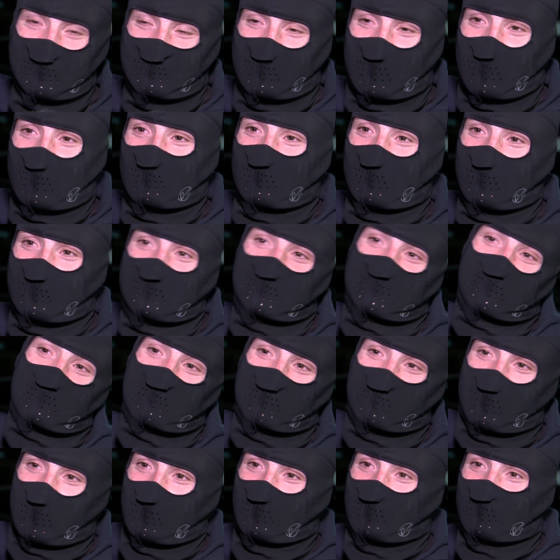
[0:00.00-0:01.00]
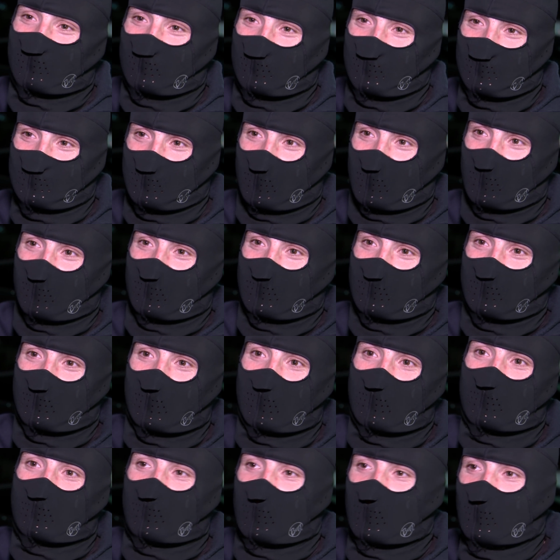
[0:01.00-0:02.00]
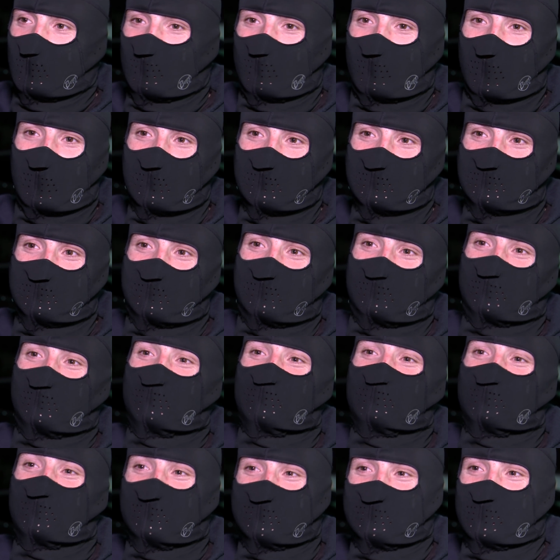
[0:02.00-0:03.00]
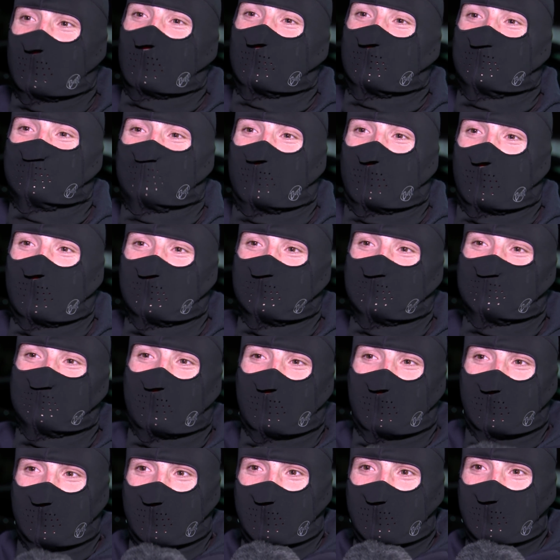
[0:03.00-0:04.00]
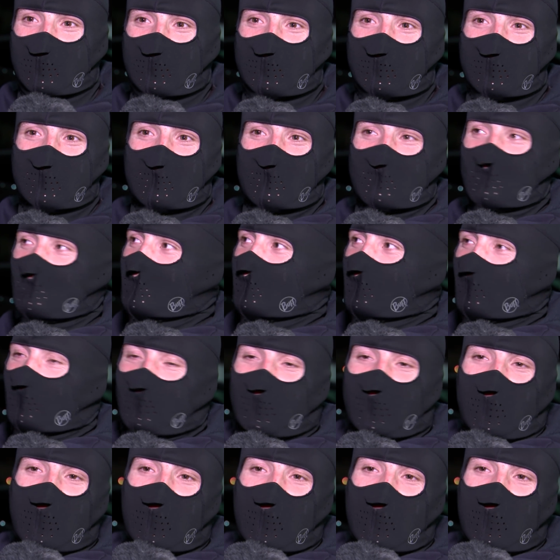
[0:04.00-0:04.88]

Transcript: back, we was in Bedford, yeah, and they wasted all the taxpayers' money with the